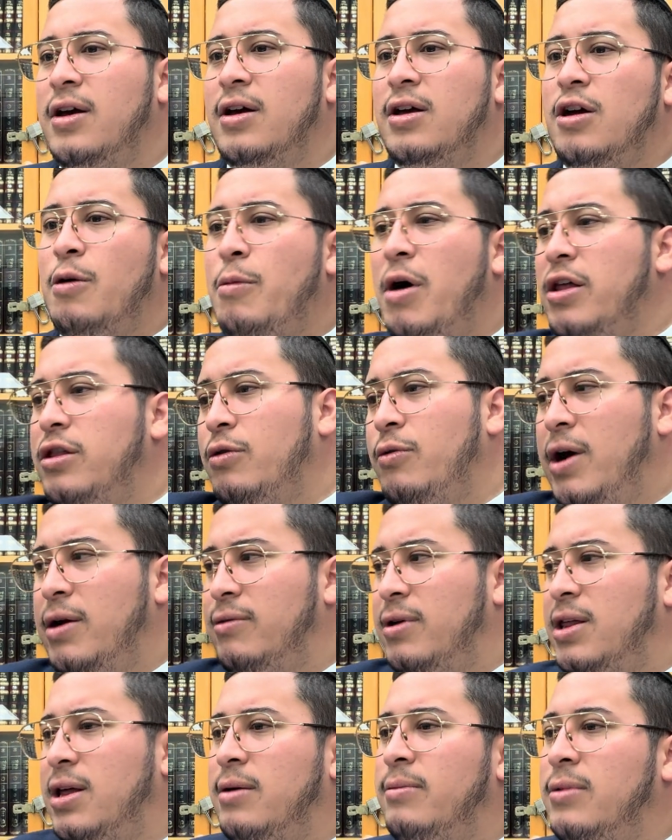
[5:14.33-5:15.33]
Your mother went
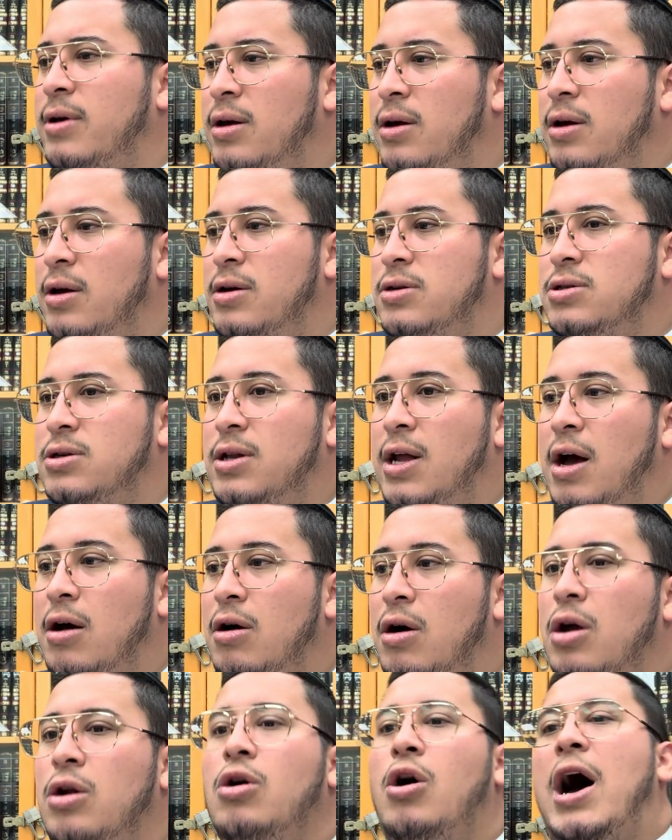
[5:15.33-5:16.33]
with him. So now,
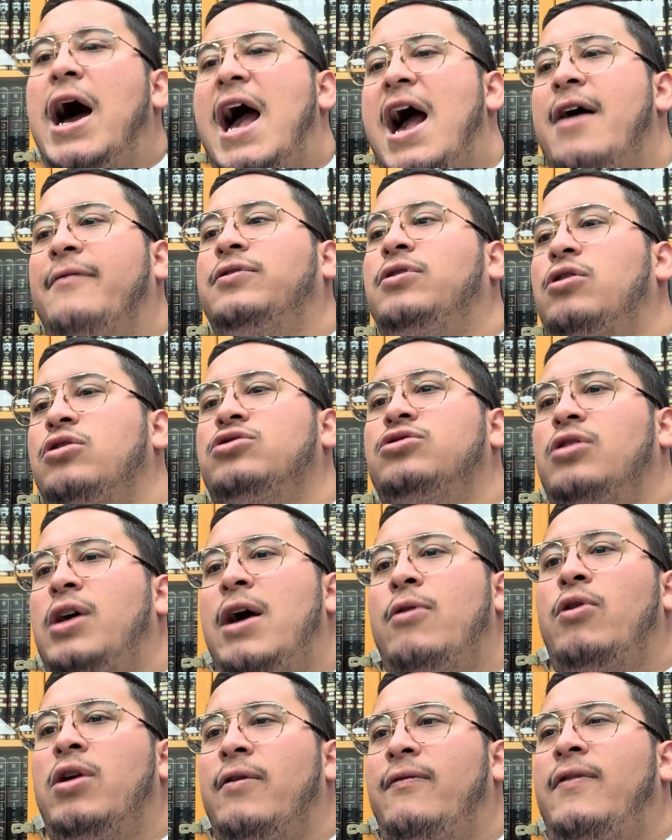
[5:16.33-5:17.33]
no, I have to also. I
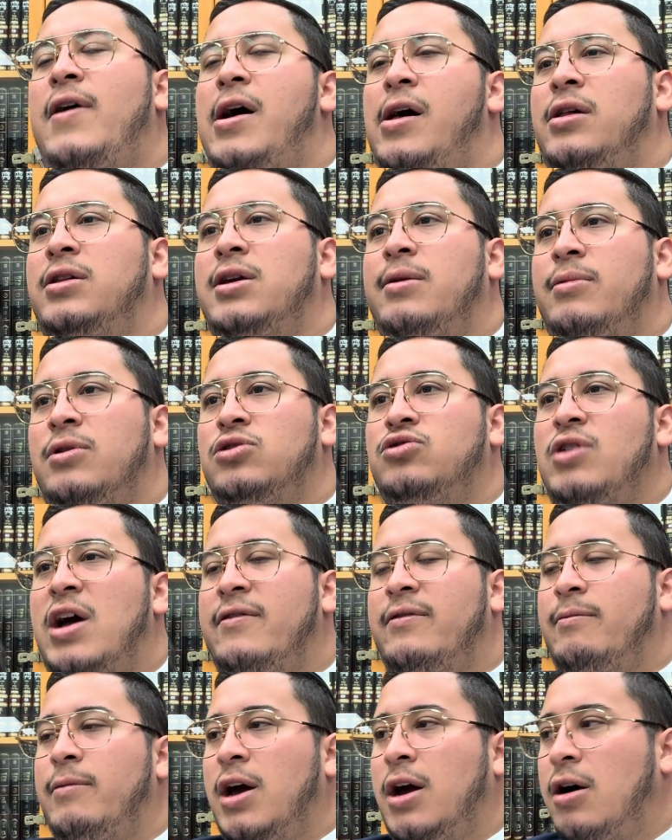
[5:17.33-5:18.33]
want to follow them and
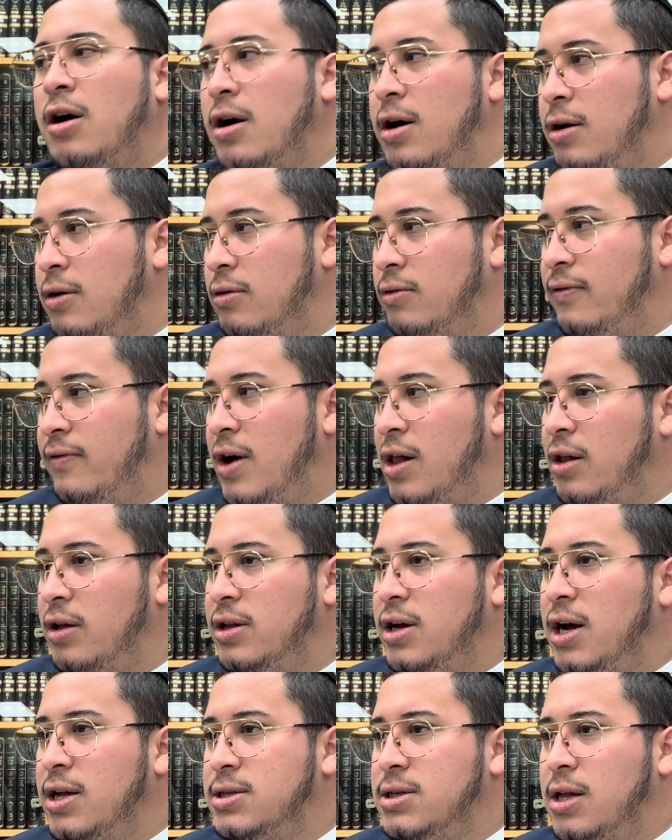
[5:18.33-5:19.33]
drive in my car, follow
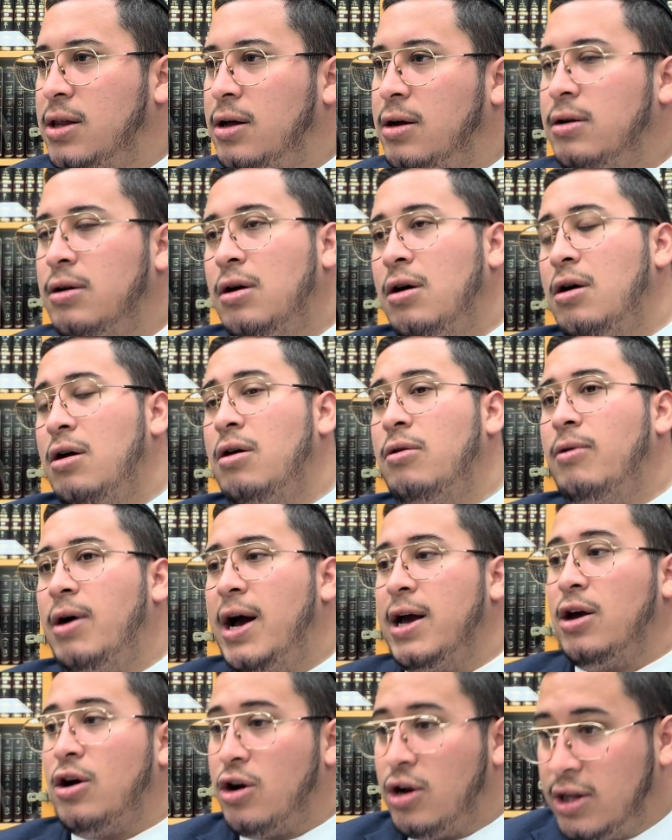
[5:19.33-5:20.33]
the Hatzalah. No,
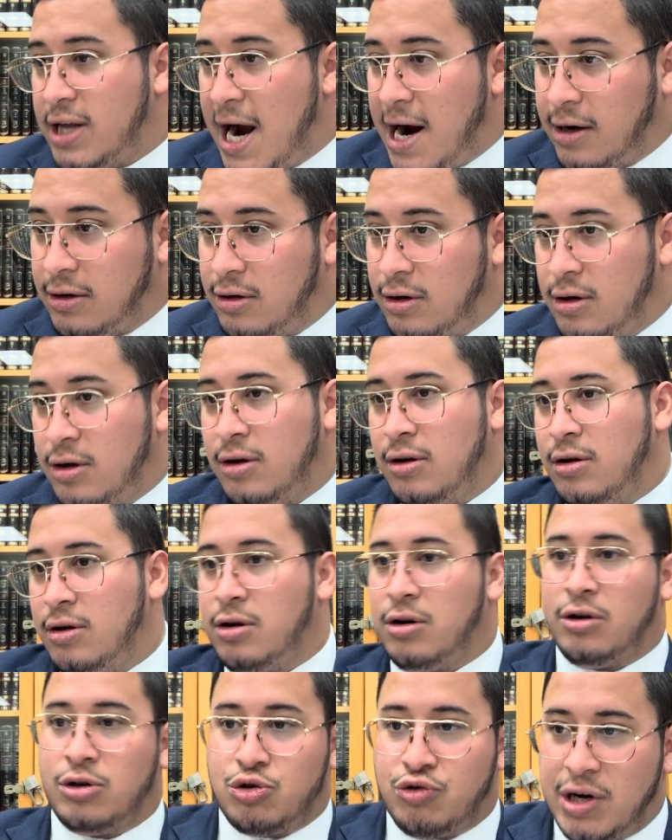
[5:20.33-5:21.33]
why? You're a doctor.
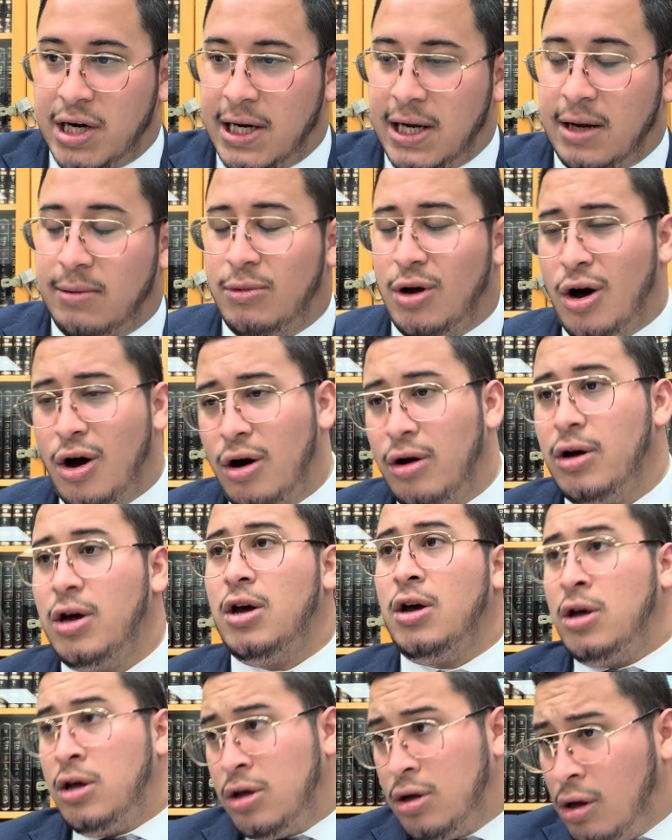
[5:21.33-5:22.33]
You're treating him. No,
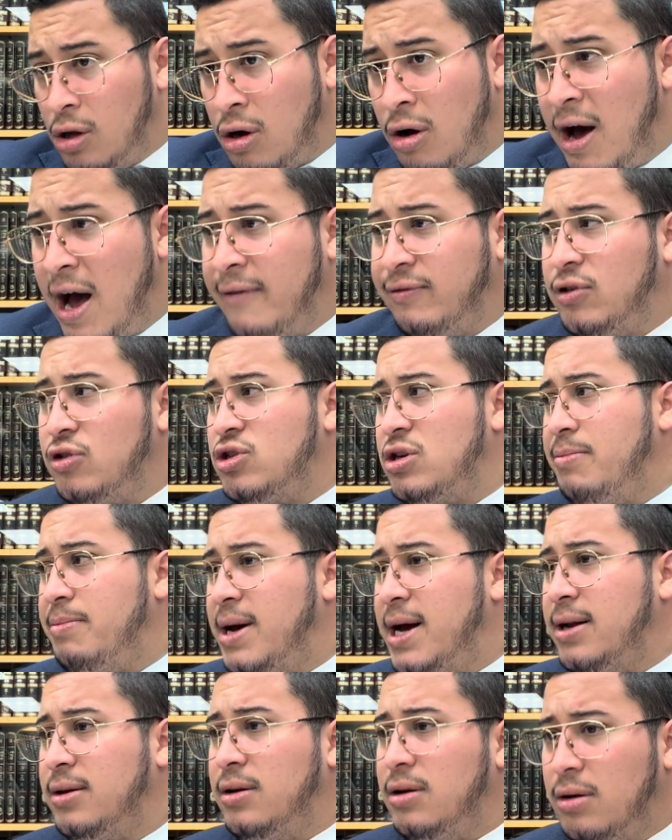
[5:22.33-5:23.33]
you'll go after
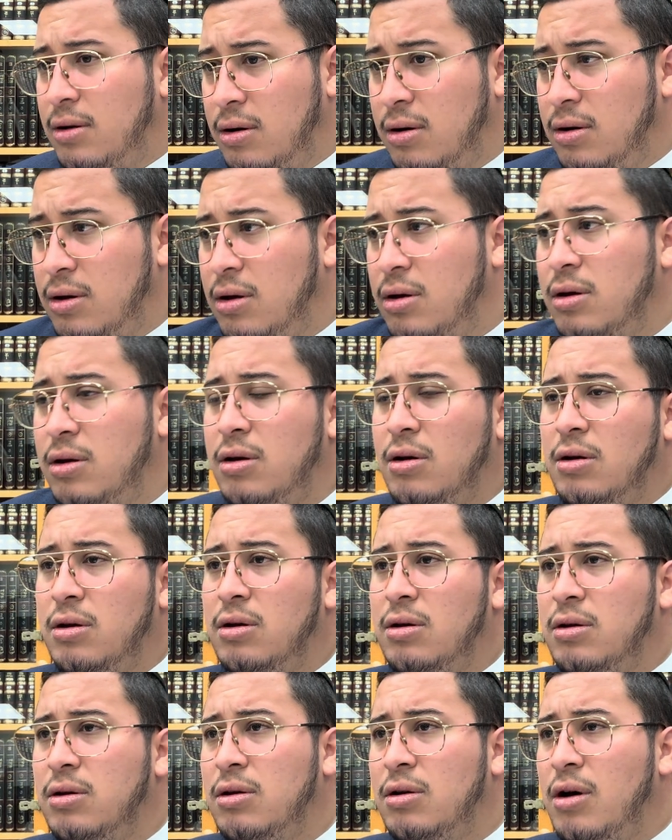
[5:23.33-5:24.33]
Shabbat. You know,
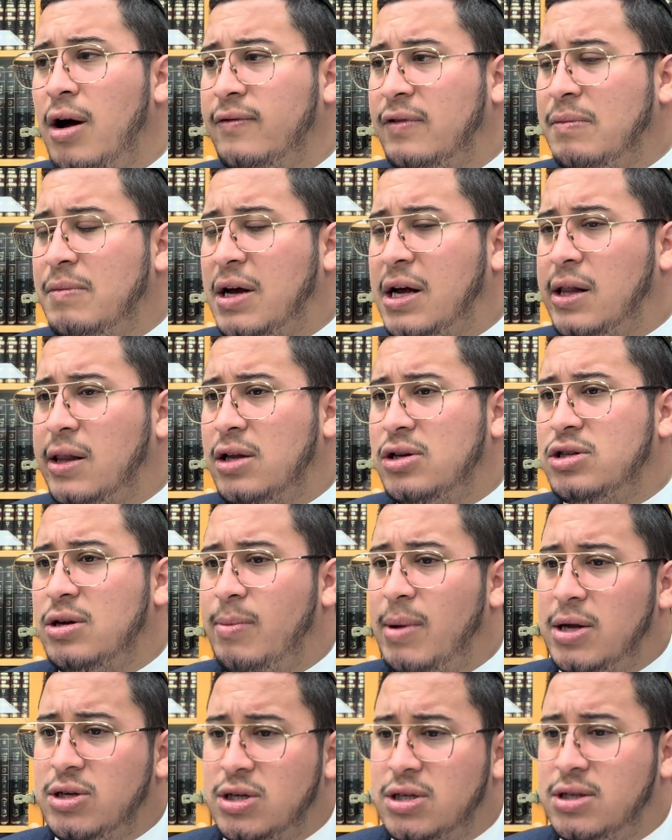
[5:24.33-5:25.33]
you don't have to Michal
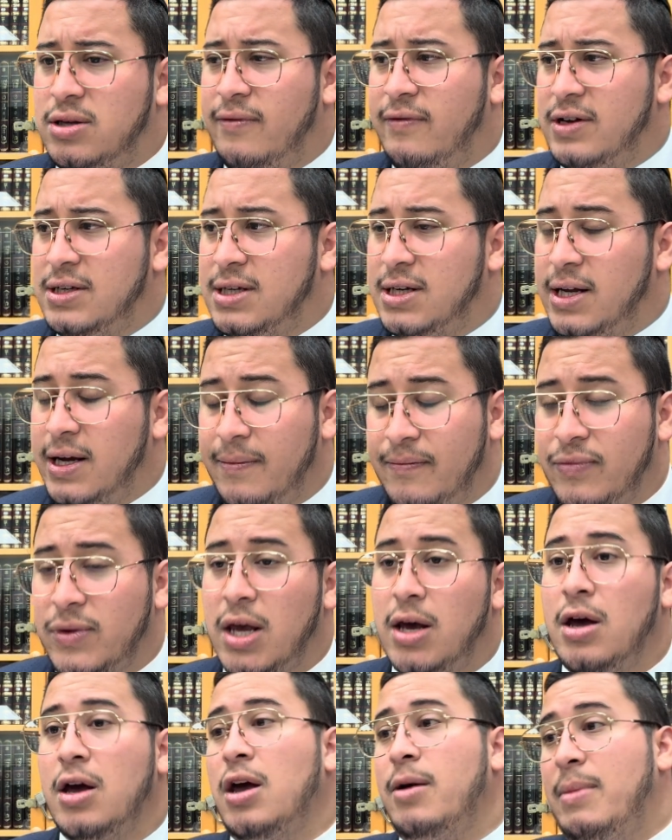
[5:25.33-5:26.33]
Shabbat just to visit him.
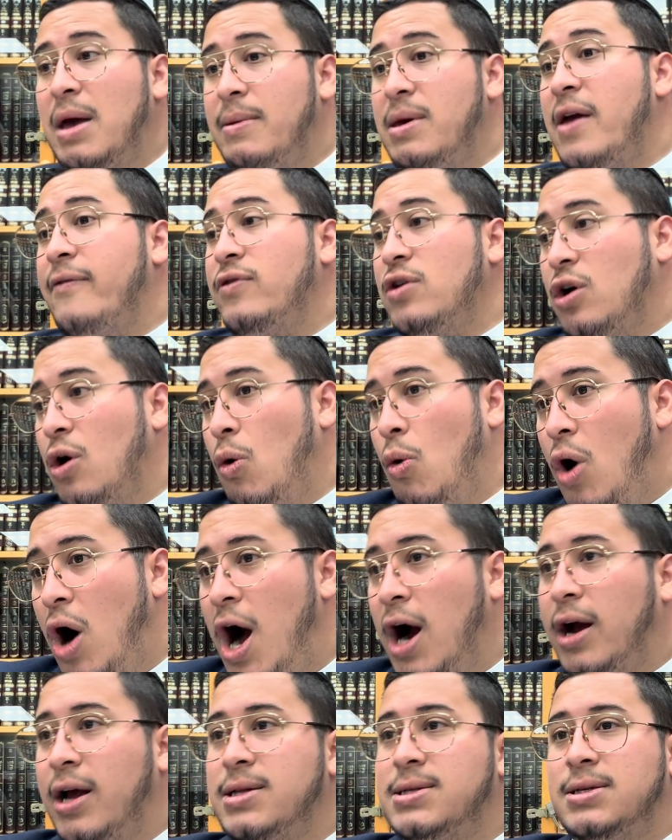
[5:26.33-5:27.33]
Maybe if you could
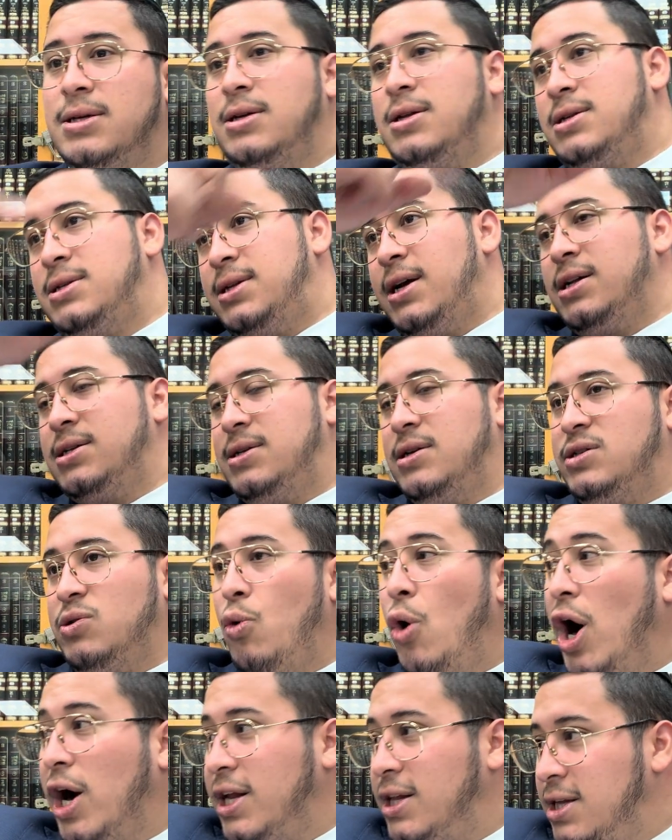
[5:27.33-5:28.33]
walk, it's not such a
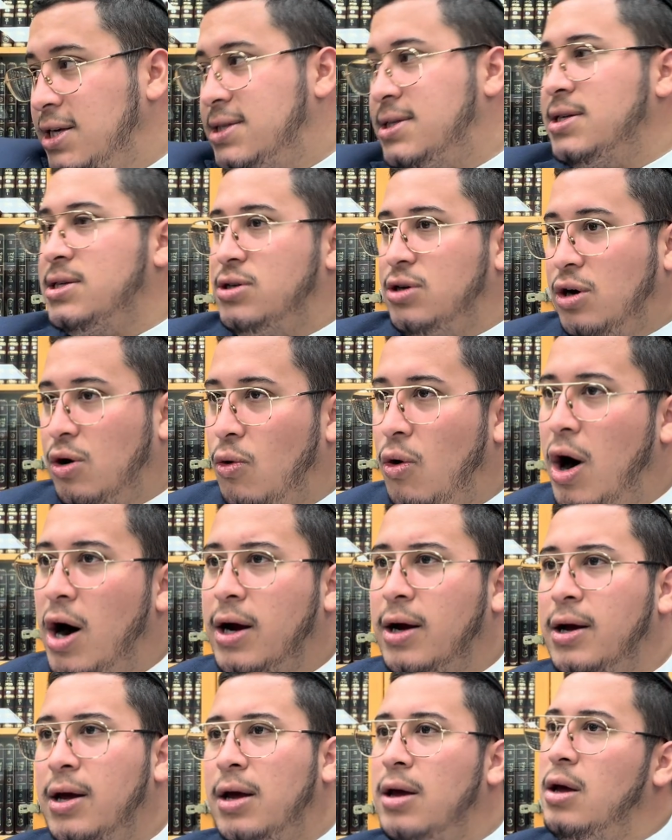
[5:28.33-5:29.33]
walking distance. You can
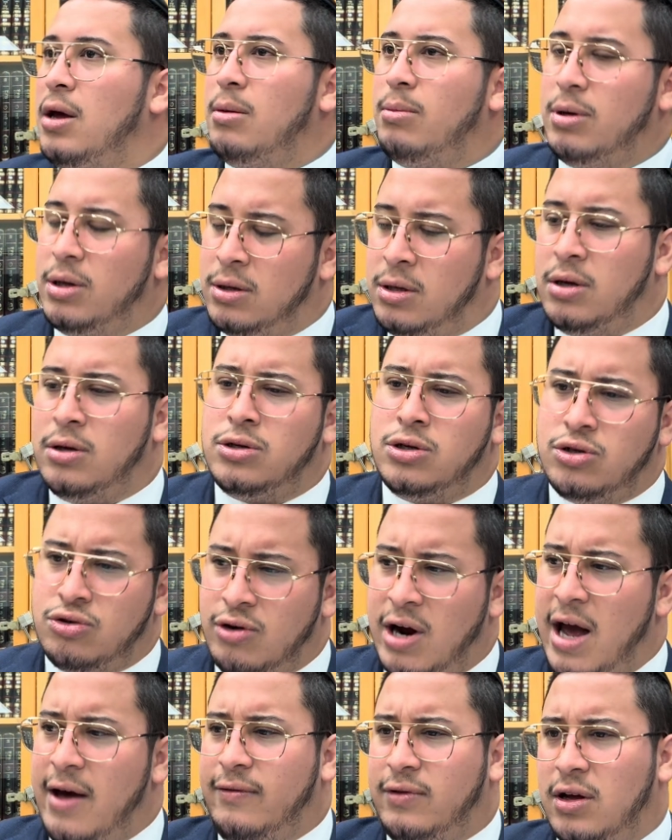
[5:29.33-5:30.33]
walk. To
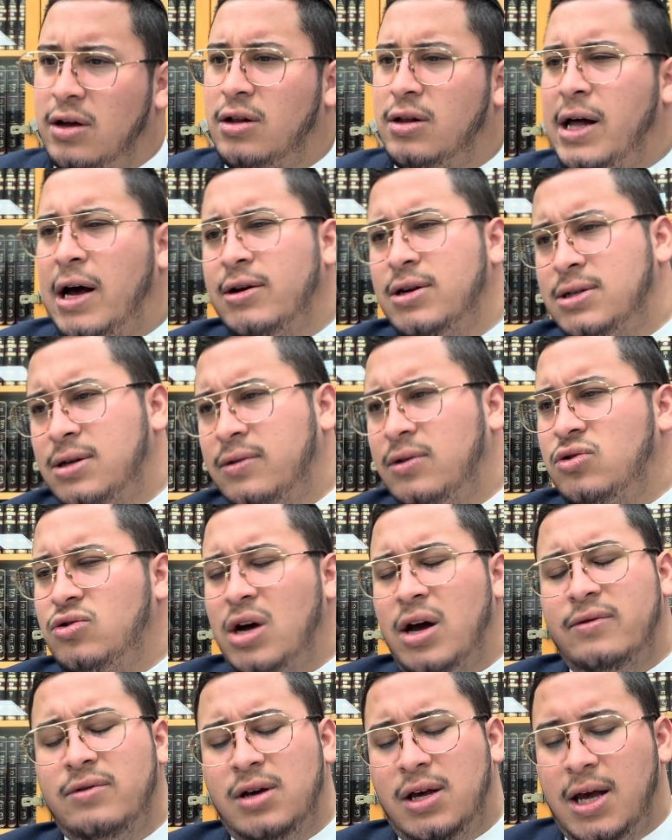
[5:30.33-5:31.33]
drive, to allow yourself to
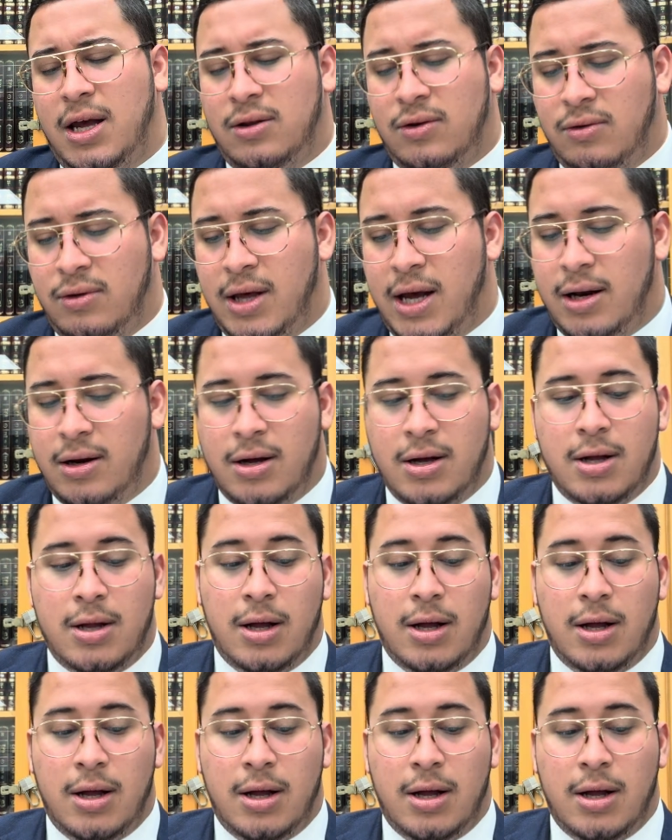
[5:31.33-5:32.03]
drive, you can't do that.